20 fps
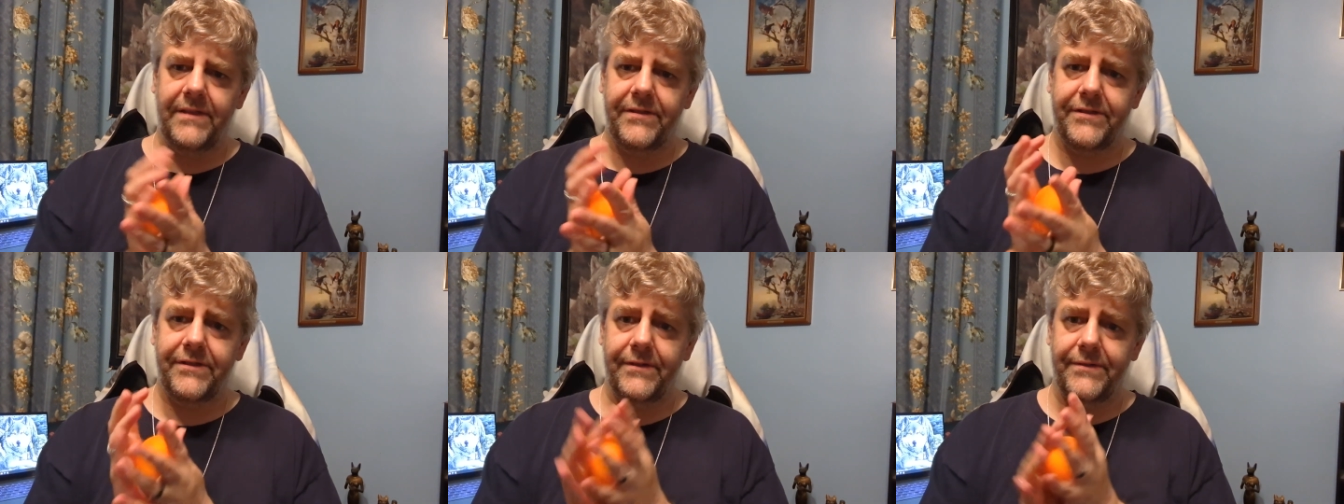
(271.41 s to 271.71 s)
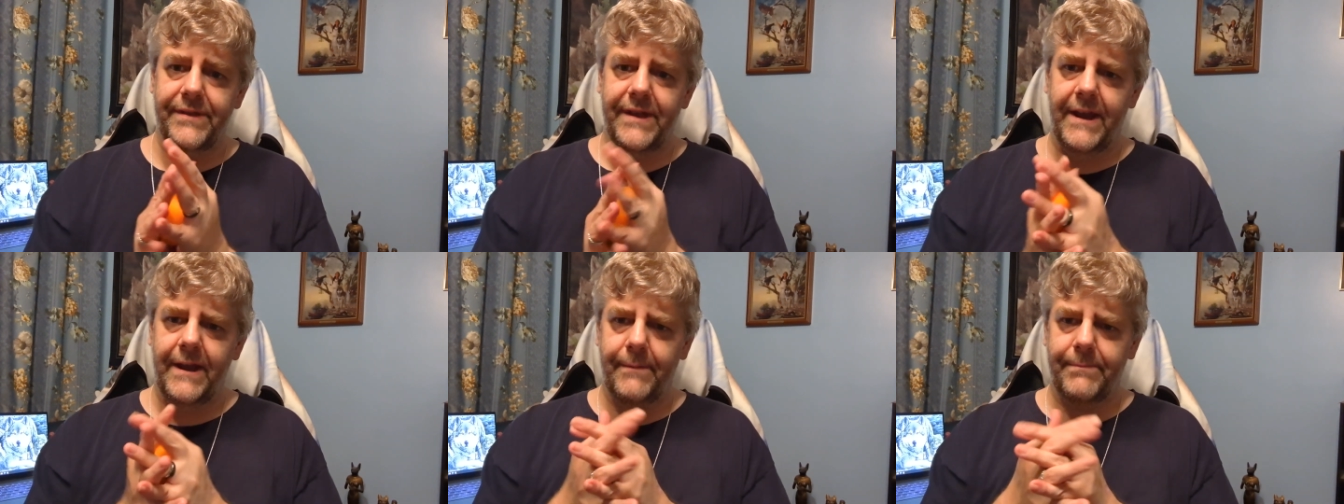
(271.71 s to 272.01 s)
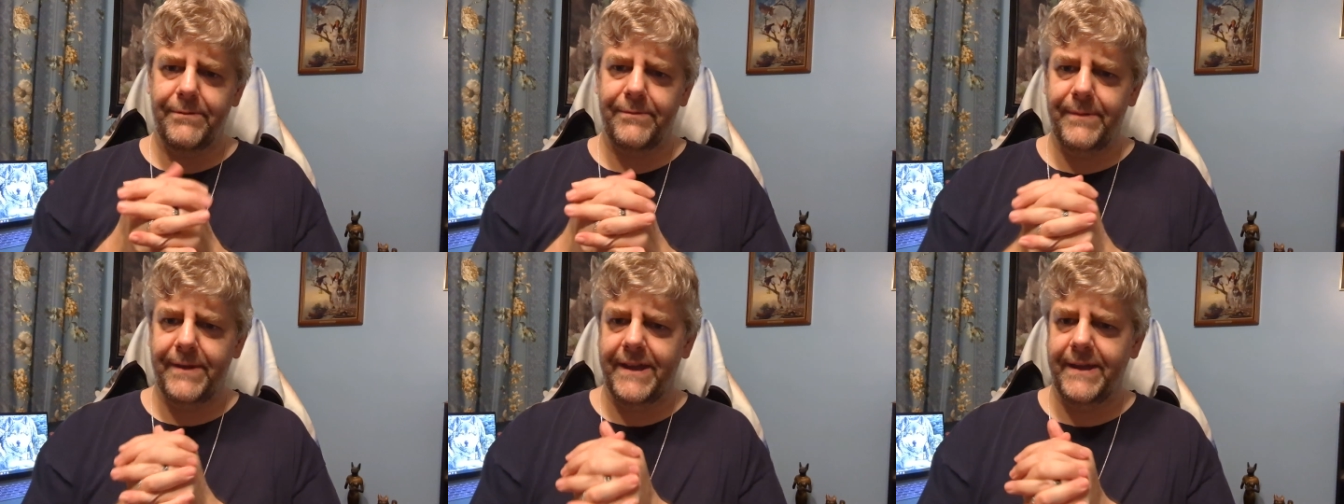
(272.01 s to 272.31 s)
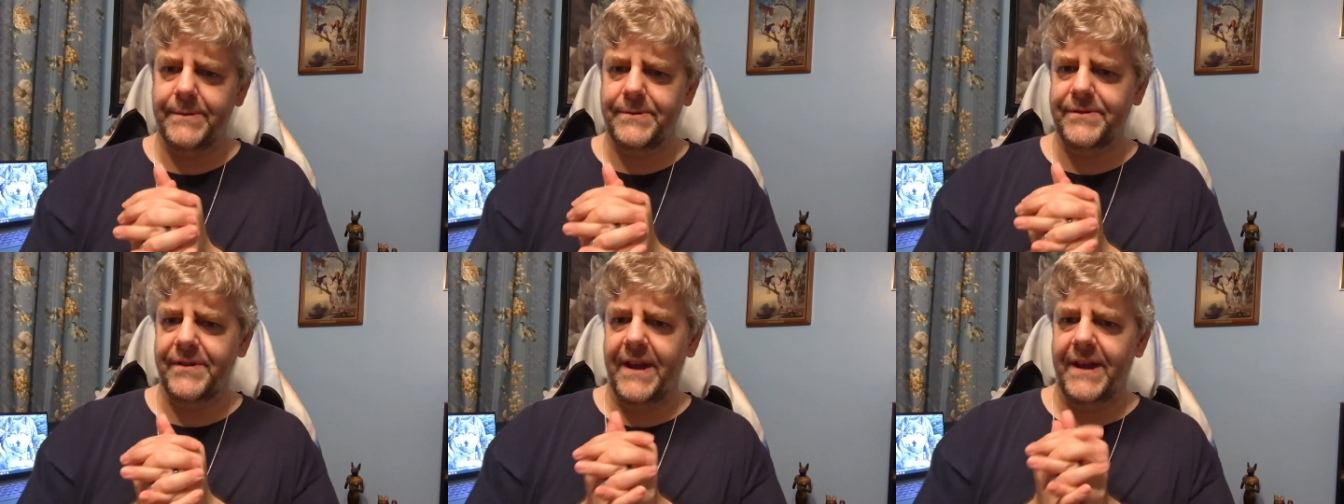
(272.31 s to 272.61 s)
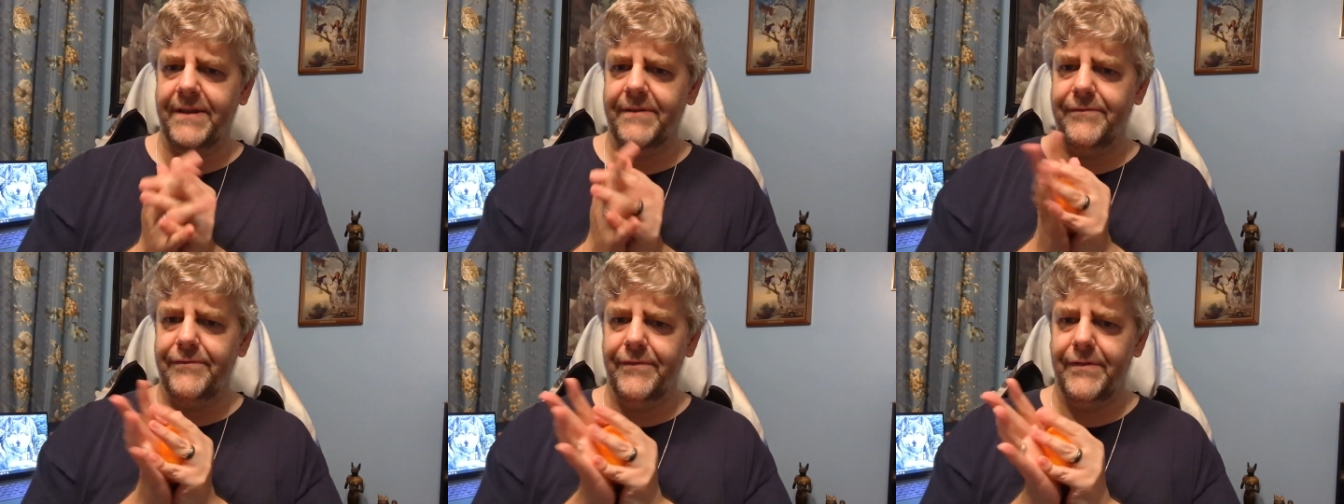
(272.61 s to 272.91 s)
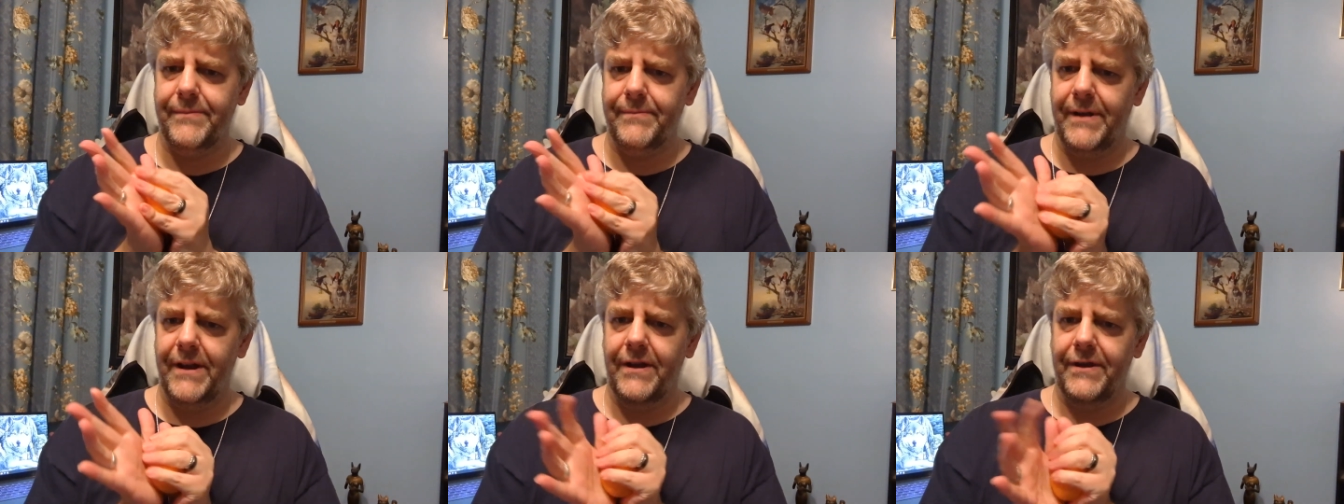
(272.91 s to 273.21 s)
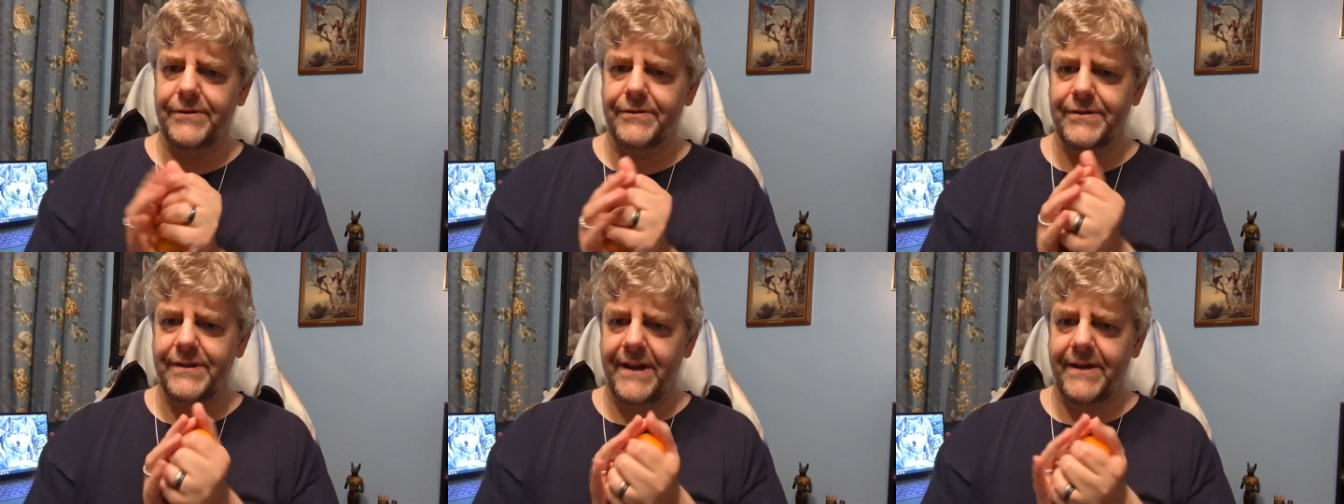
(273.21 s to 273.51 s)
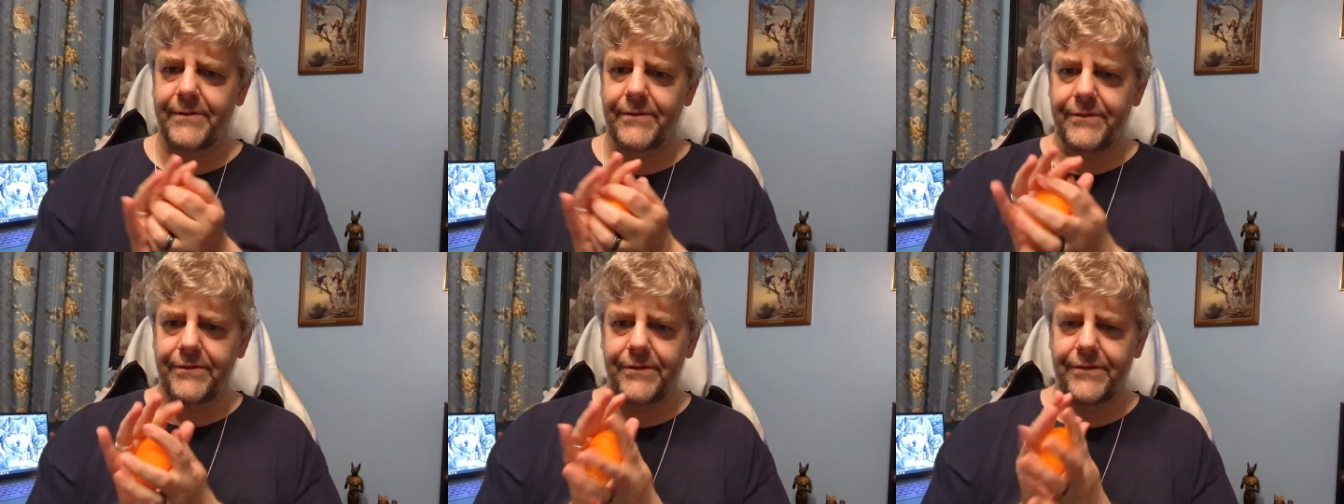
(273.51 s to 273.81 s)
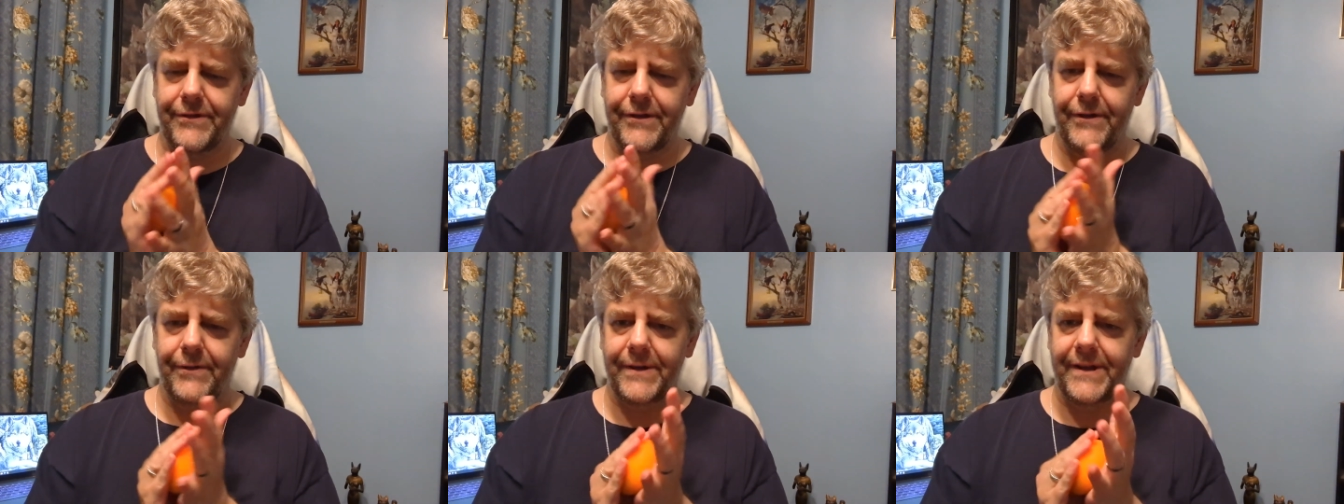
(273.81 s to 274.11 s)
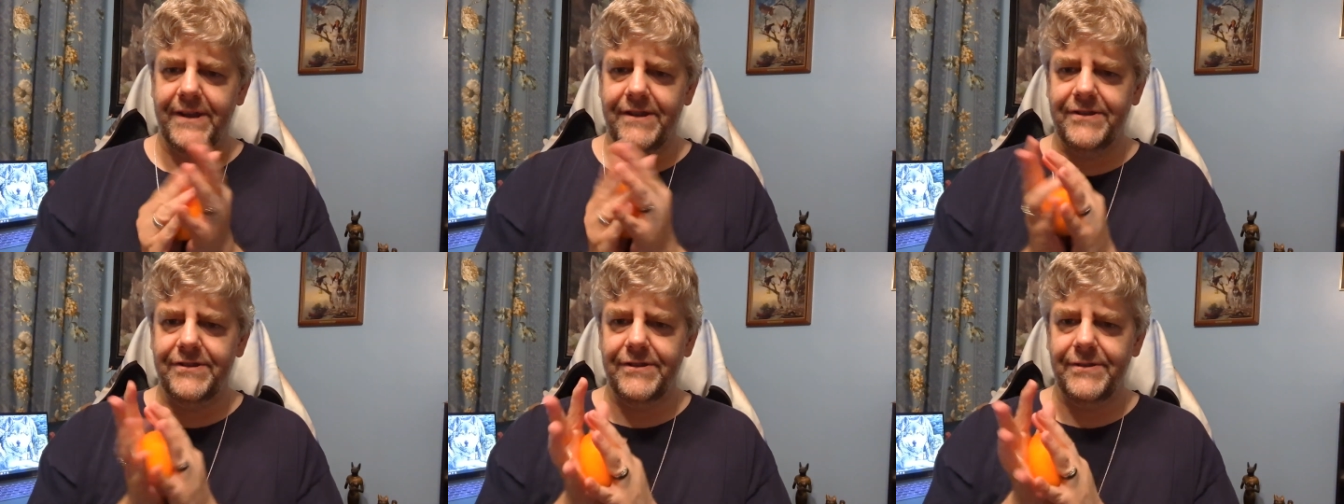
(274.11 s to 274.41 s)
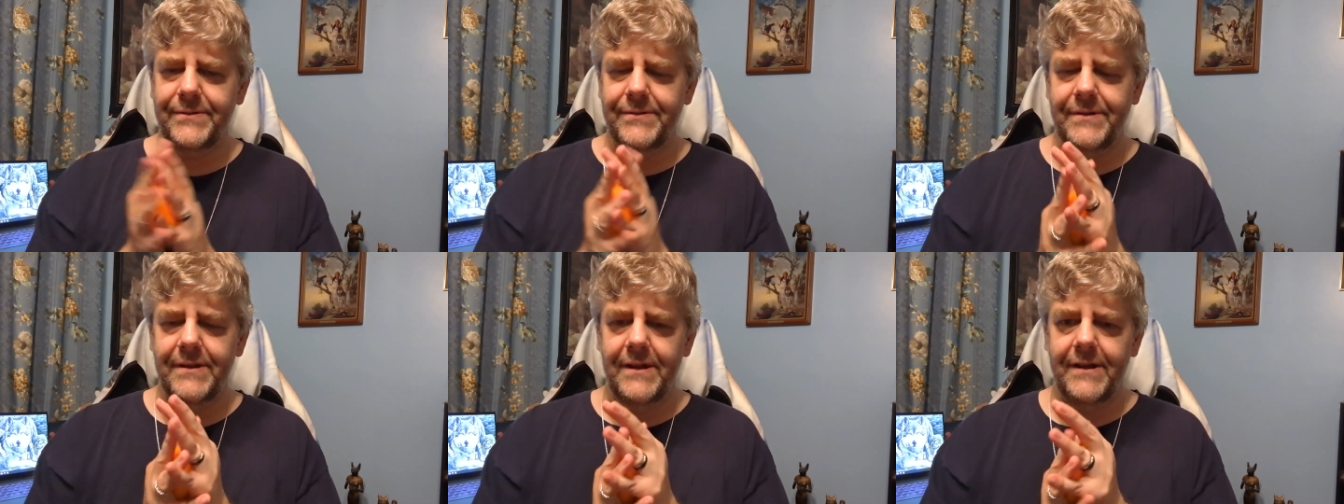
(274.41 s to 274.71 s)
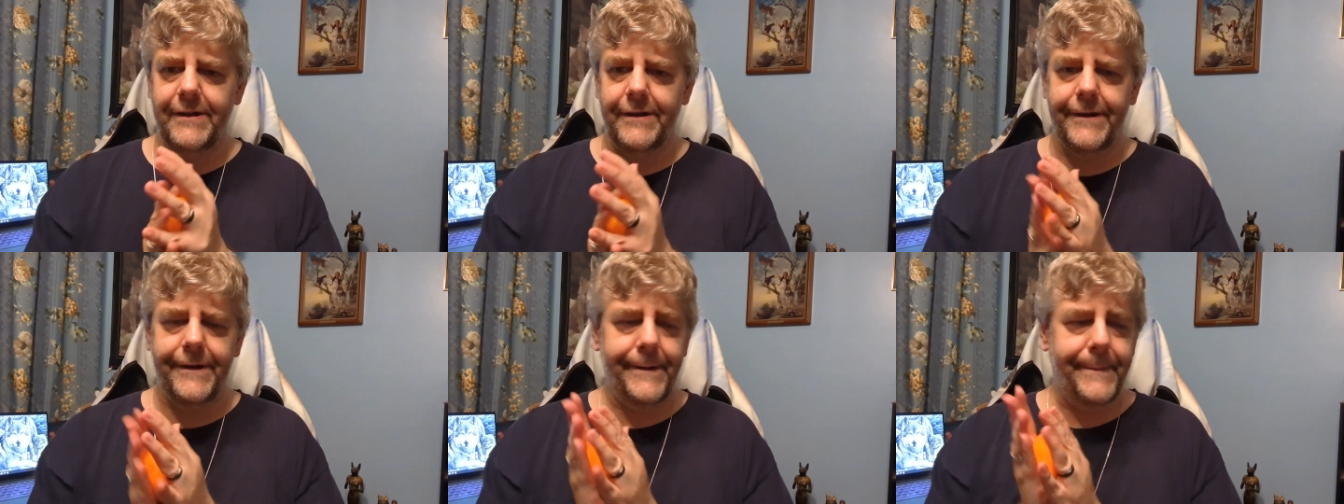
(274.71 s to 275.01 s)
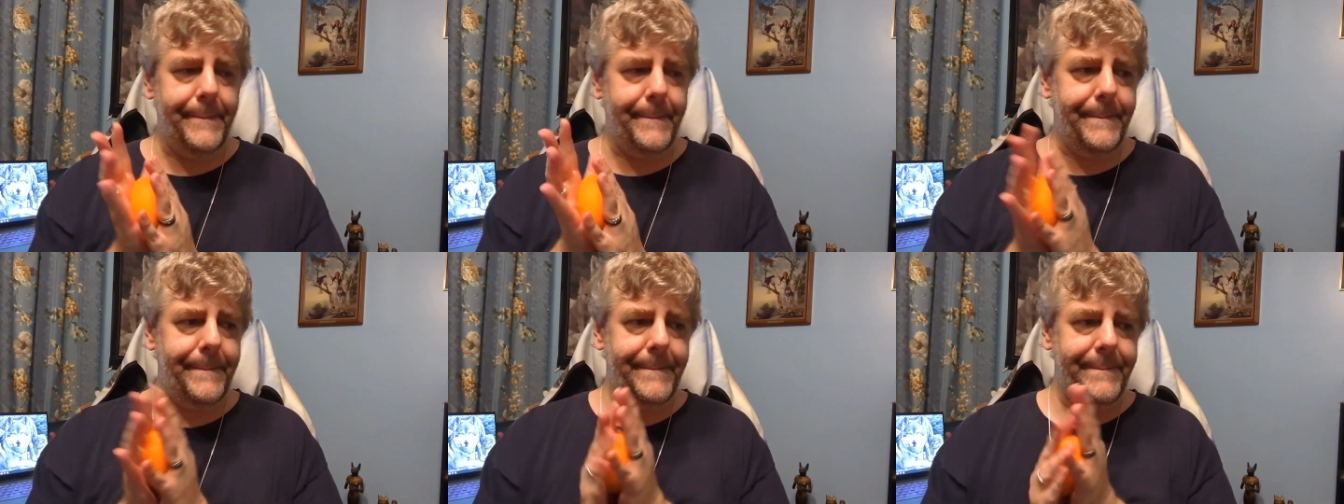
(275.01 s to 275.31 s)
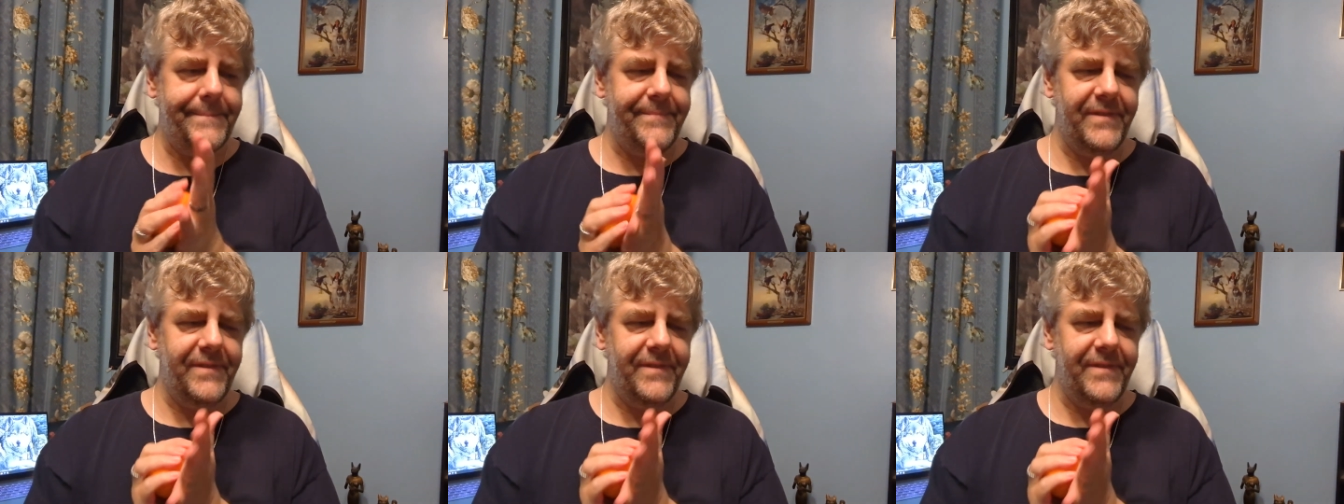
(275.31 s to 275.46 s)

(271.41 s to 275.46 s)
so that helps me keep track of what my hundred dollars is going into. Um,